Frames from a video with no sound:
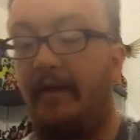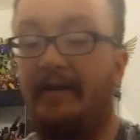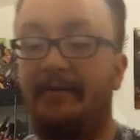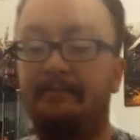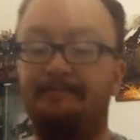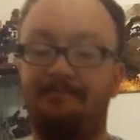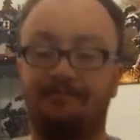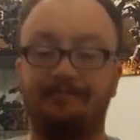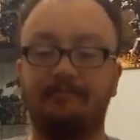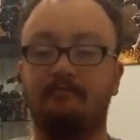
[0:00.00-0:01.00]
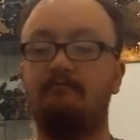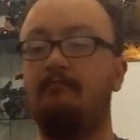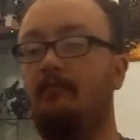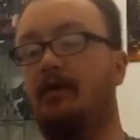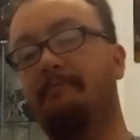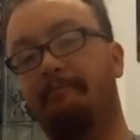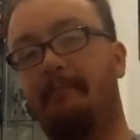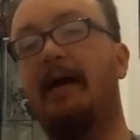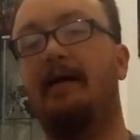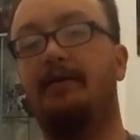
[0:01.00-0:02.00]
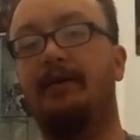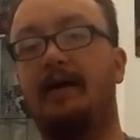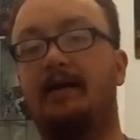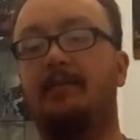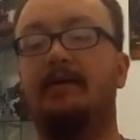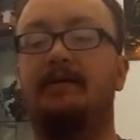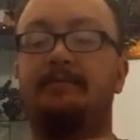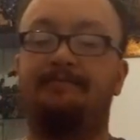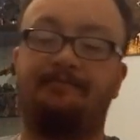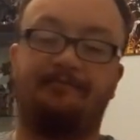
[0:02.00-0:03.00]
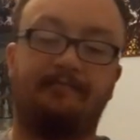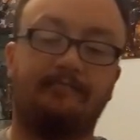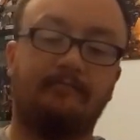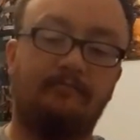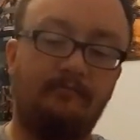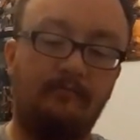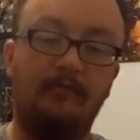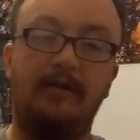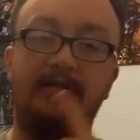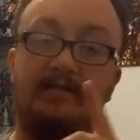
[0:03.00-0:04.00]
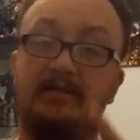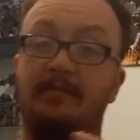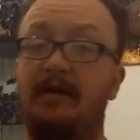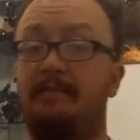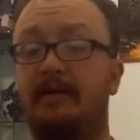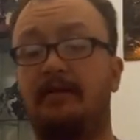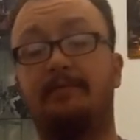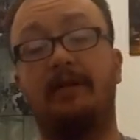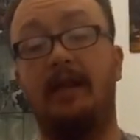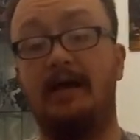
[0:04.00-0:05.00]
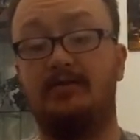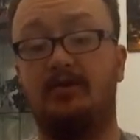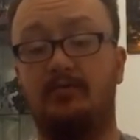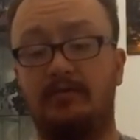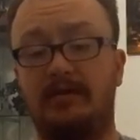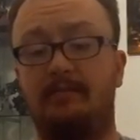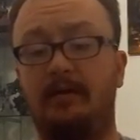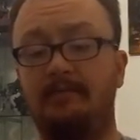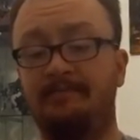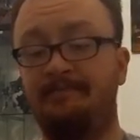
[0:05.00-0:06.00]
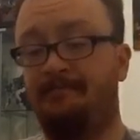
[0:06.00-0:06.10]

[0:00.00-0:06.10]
Right. Back on the animated. This is something I picked up at the last Auto Assembly.